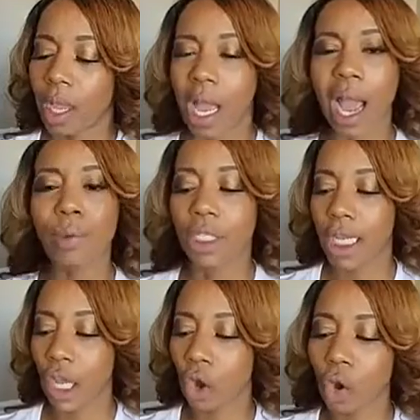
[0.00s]
I would
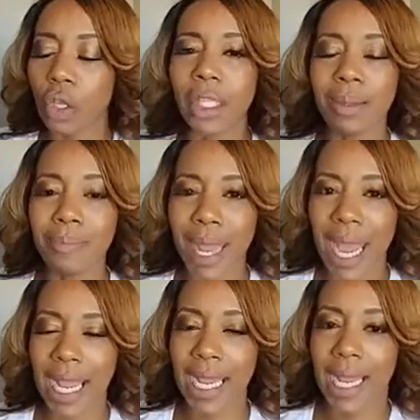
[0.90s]
say, early
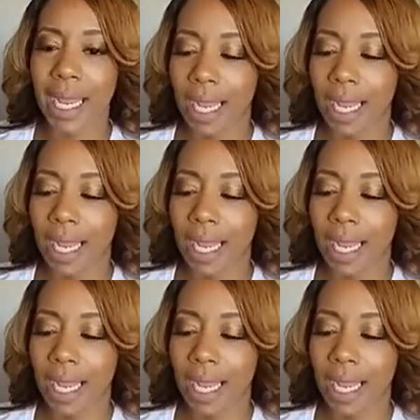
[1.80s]
May,